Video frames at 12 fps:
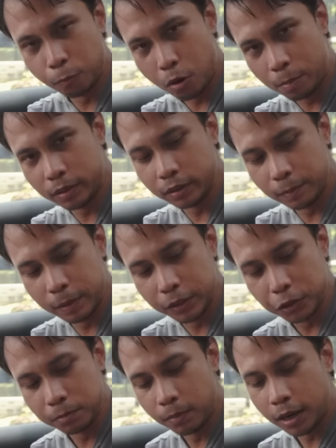it wobbled a
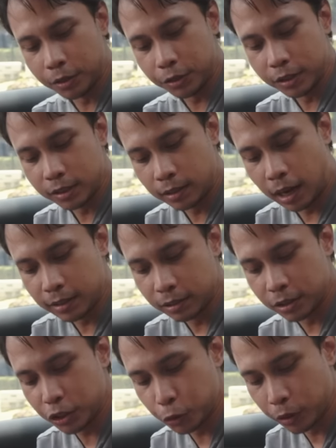bit too much, is nice
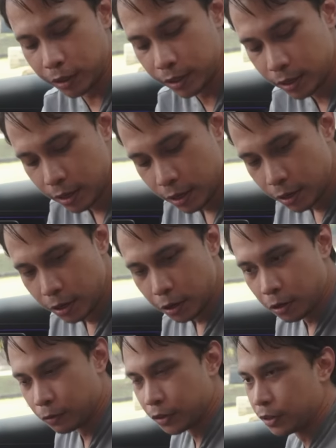and sturdy
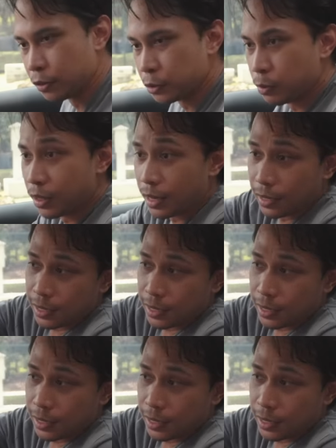over here as well.